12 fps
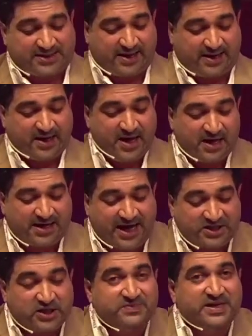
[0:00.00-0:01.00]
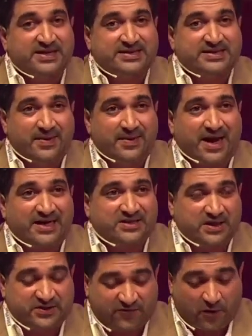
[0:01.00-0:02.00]
like calcium zinc
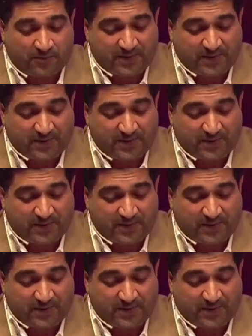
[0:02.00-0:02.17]
stabilizers for